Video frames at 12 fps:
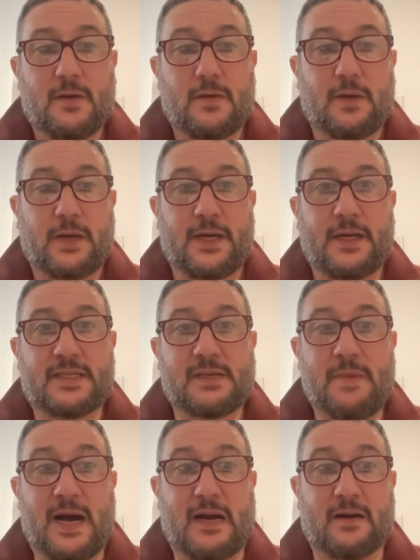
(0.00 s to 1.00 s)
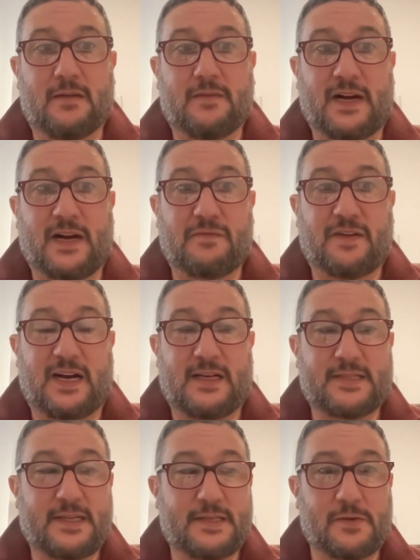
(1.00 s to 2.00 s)
And it's a matter of how
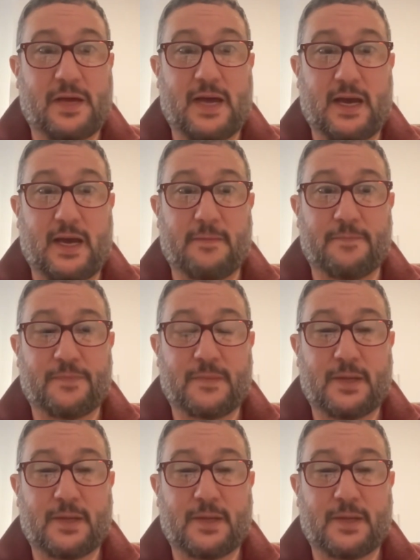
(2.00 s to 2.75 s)
fast is okay.